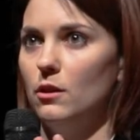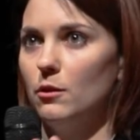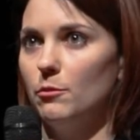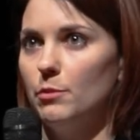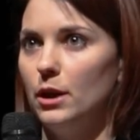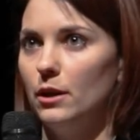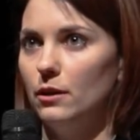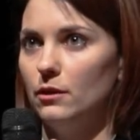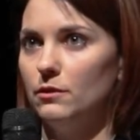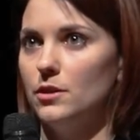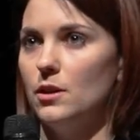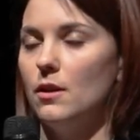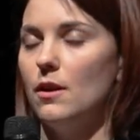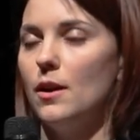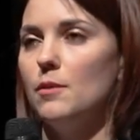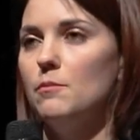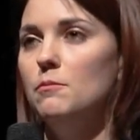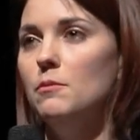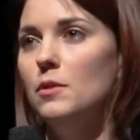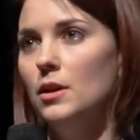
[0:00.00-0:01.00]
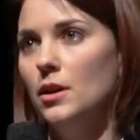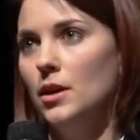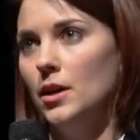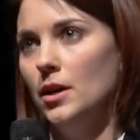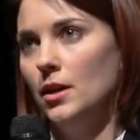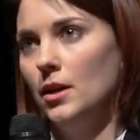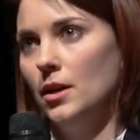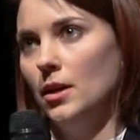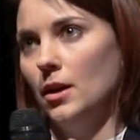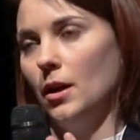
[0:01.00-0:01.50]
long period of time.
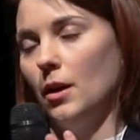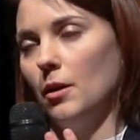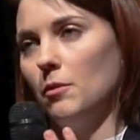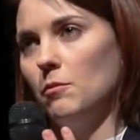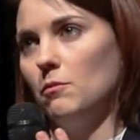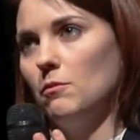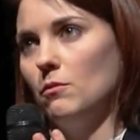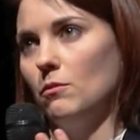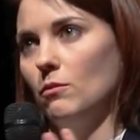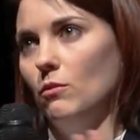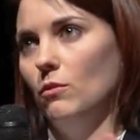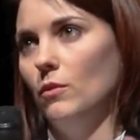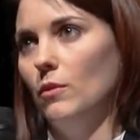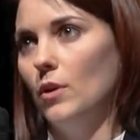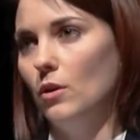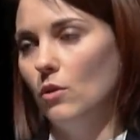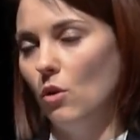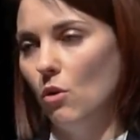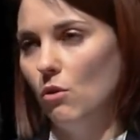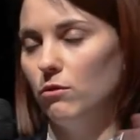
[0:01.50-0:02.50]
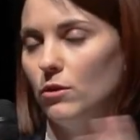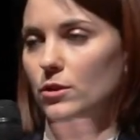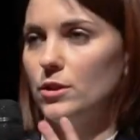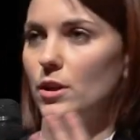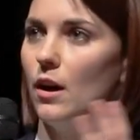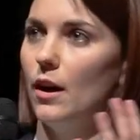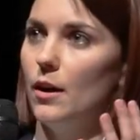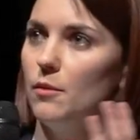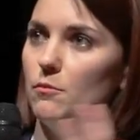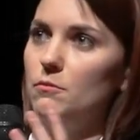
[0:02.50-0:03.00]
Um, over
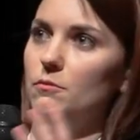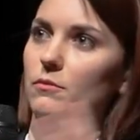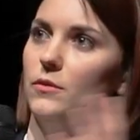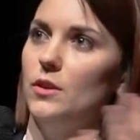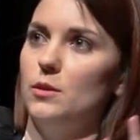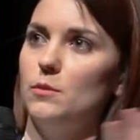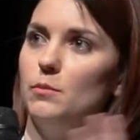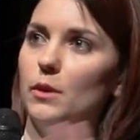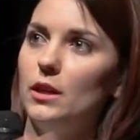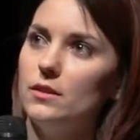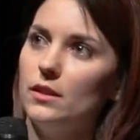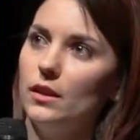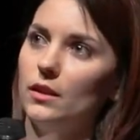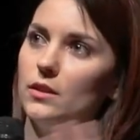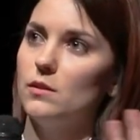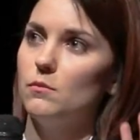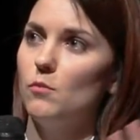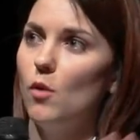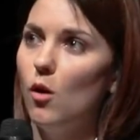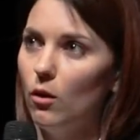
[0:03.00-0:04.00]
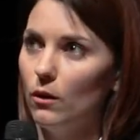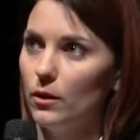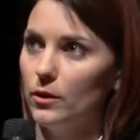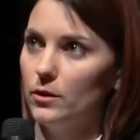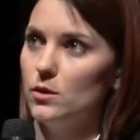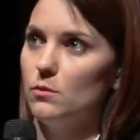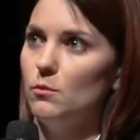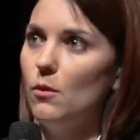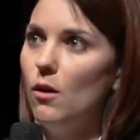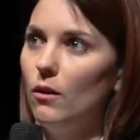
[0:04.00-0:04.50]
time, the space gets smaller
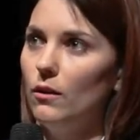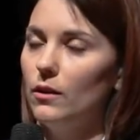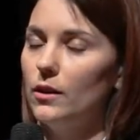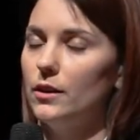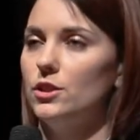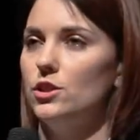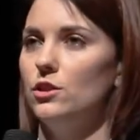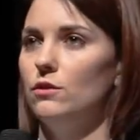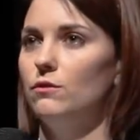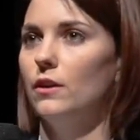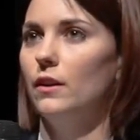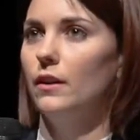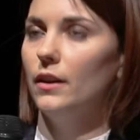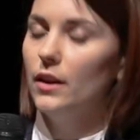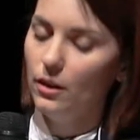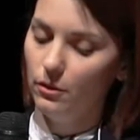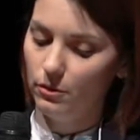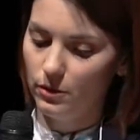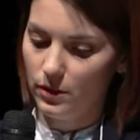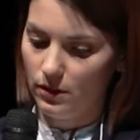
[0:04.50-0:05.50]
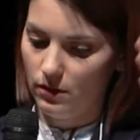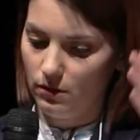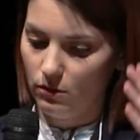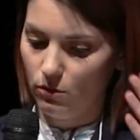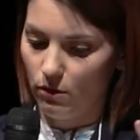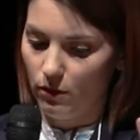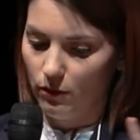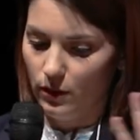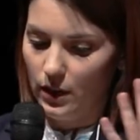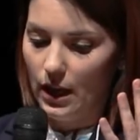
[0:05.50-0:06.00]
and smaller, and she felt like it was
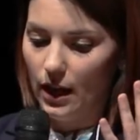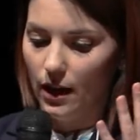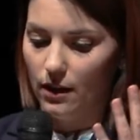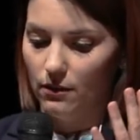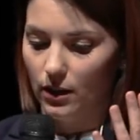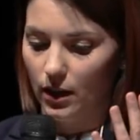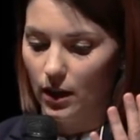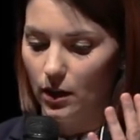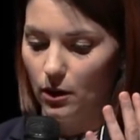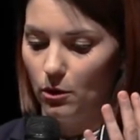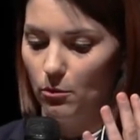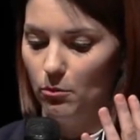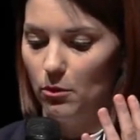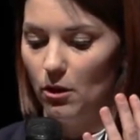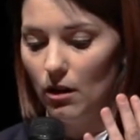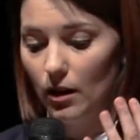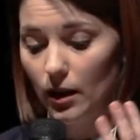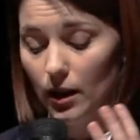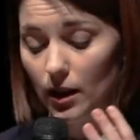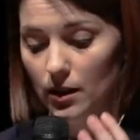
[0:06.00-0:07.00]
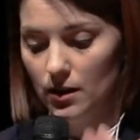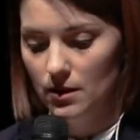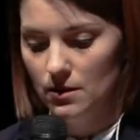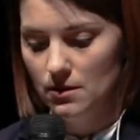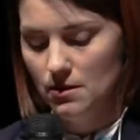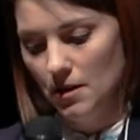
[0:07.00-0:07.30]
sort of caving in her body.